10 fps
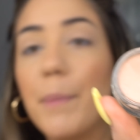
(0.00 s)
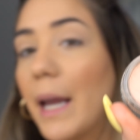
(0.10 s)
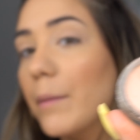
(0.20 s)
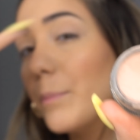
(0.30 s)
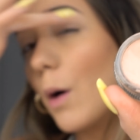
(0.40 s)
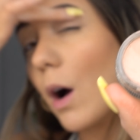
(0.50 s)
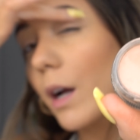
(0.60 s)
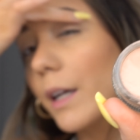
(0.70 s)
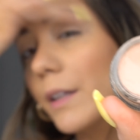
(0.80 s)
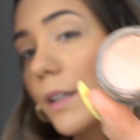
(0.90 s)
Paint
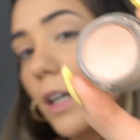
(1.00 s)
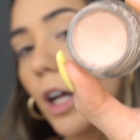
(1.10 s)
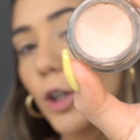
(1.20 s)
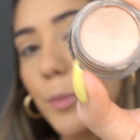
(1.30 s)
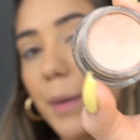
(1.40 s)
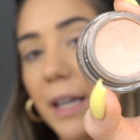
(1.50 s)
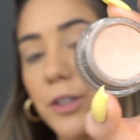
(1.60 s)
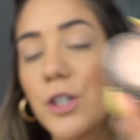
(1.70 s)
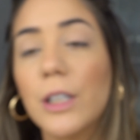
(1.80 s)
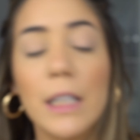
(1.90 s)
Pot in the color
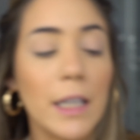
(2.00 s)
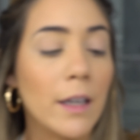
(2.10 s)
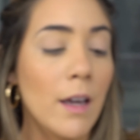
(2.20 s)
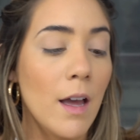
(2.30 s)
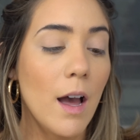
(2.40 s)
Painterly.